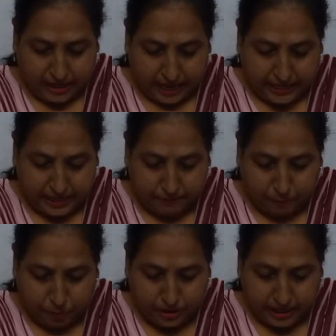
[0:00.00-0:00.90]
and they
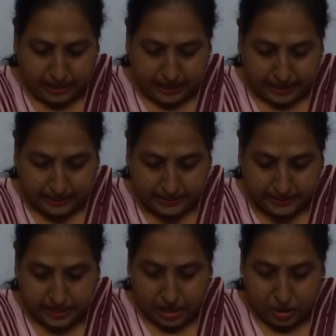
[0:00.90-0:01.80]
put their hands
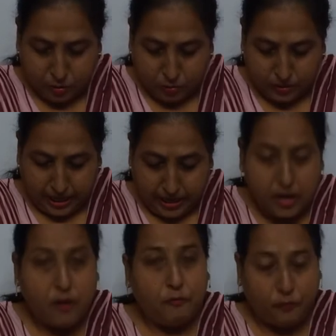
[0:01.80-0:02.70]
to their
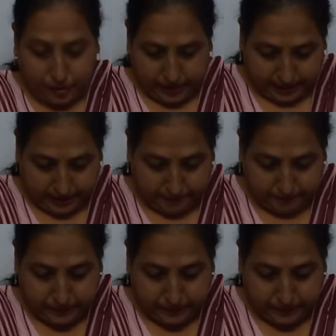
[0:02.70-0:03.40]
forehead.